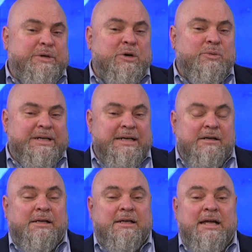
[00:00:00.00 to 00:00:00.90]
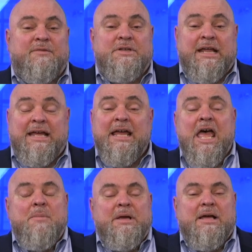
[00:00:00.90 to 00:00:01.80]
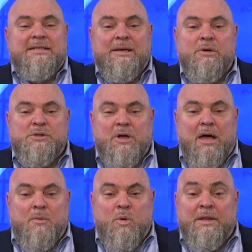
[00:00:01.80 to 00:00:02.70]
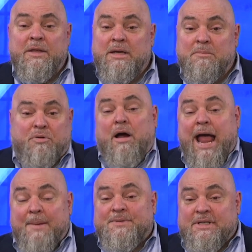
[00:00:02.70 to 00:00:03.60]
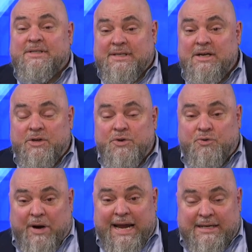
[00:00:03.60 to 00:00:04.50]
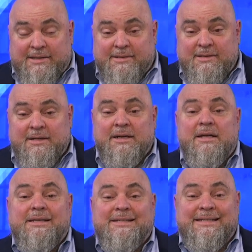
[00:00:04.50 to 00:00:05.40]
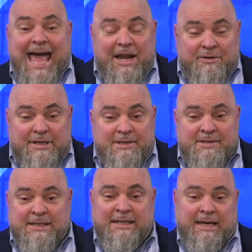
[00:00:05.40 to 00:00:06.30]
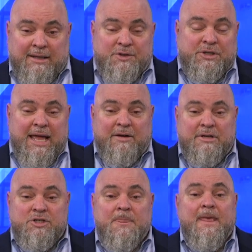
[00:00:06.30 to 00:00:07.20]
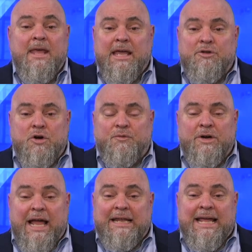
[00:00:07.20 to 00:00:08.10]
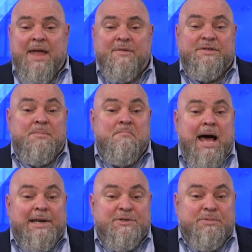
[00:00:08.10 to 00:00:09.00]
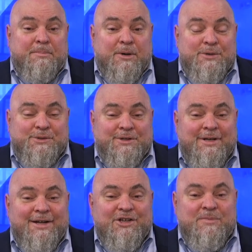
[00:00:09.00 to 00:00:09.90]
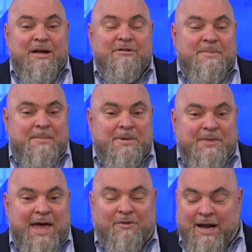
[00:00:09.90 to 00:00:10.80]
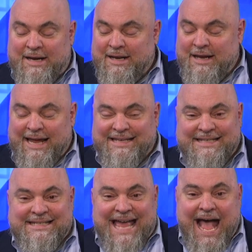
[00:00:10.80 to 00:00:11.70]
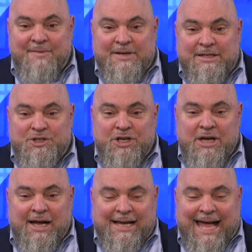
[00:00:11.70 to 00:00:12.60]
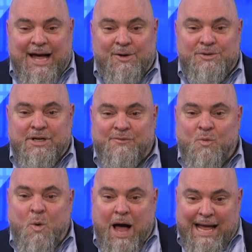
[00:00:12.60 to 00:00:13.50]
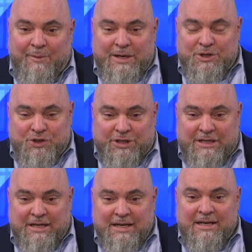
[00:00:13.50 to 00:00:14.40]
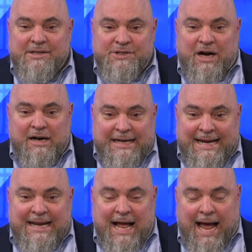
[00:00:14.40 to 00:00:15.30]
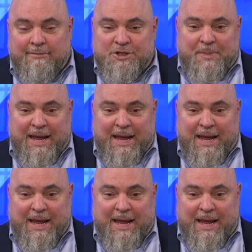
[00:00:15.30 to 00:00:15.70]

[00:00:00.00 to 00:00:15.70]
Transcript: we don't read nearly enough today because he was uh, one of the, perhaps the single greatest satirist in the English language. He, don't forget he gave us a modest proposal. You may remember that, right? A savage account of why we should start eating Irish